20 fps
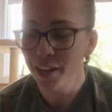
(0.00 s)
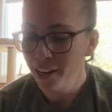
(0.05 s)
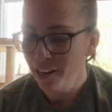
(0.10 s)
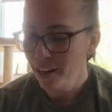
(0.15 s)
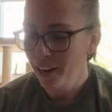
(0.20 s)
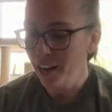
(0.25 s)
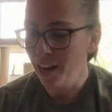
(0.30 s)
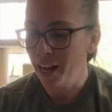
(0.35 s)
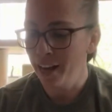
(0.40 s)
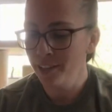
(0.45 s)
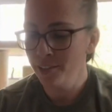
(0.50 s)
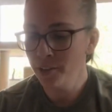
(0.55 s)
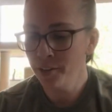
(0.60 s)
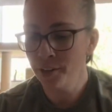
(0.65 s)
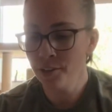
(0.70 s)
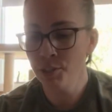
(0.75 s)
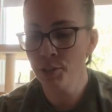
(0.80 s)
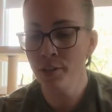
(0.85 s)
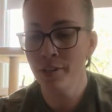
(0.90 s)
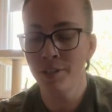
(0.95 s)
As long
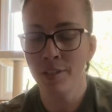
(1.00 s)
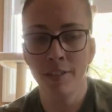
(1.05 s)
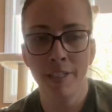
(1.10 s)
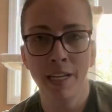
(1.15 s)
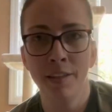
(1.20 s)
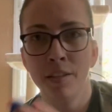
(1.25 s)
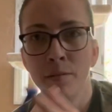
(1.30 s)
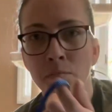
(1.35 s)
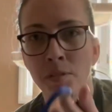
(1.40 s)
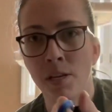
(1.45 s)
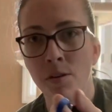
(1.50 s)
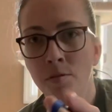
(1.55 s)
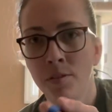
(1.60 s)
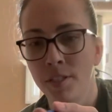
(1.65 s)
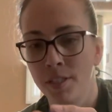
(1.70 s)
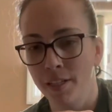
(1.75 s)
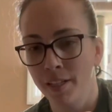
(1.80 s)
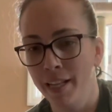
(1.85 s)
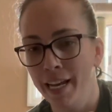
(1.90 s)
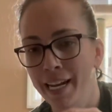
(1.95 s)
as you can just get them
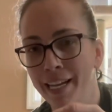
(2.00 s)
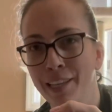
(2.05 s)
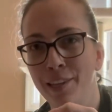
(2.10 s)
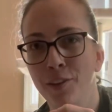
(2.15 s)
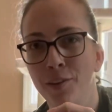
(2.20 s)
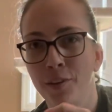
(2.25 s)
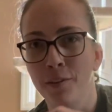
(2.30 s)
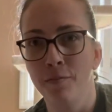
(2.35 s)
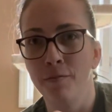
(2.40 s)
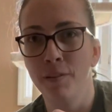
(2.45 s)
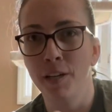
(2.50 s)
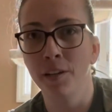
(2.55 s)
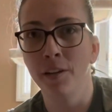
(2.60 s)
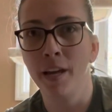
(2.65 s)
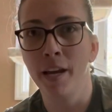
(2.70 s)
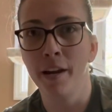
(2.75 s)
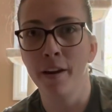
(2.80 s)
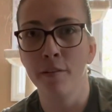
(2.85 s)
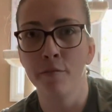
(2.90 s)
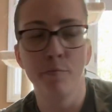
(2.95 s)
used to like the
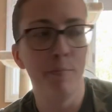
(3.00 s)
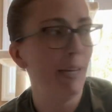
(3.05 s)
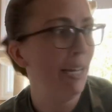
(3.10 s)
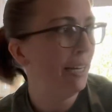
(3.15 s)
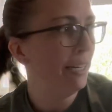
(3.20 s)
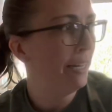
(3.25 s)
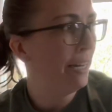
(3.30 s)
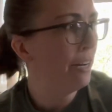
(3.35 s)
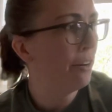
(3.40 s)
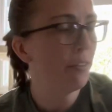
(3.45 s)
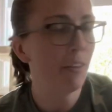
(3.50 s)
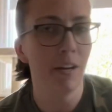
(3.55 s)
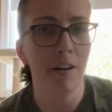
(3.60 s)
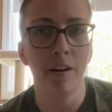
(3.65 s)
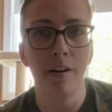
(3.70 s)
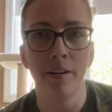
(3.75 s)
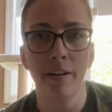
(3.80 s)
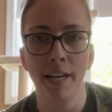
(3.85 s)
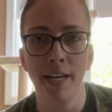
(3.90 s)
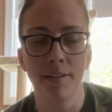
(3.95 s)
feeling of being near the
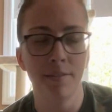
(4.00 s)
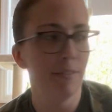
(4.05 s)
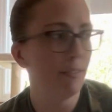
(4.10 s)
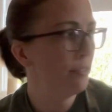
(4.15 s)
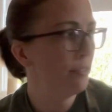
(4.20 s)
harness.